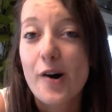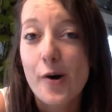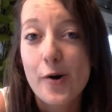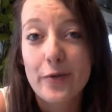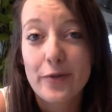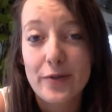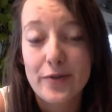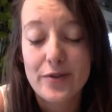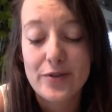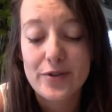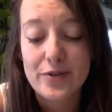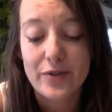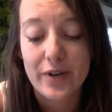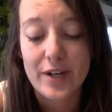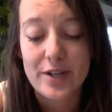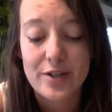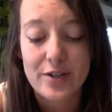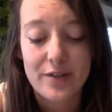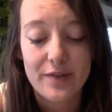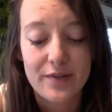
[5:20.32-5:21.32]
Over the
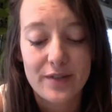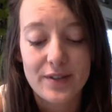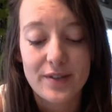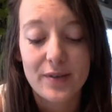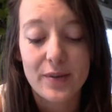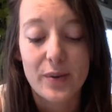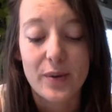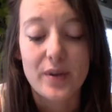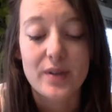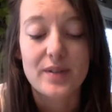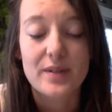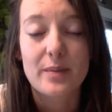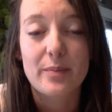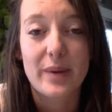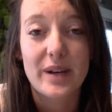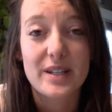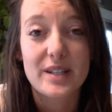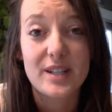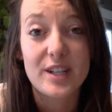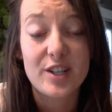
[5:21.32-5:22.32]
duration of this course,
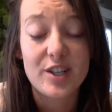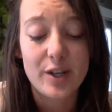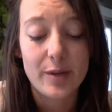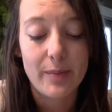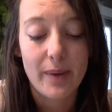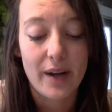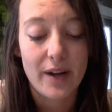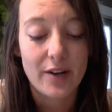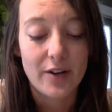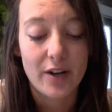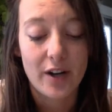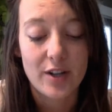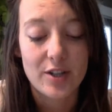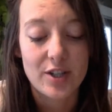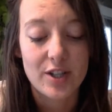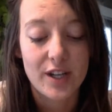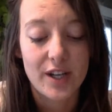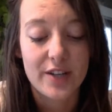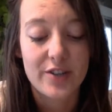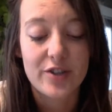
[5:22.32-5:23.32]
my teaching
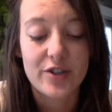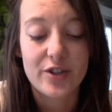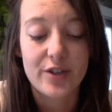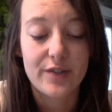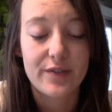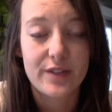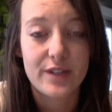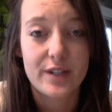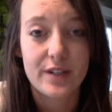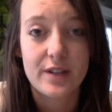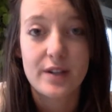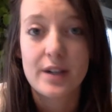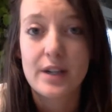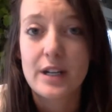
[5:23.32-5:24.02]
pedagogy has shifted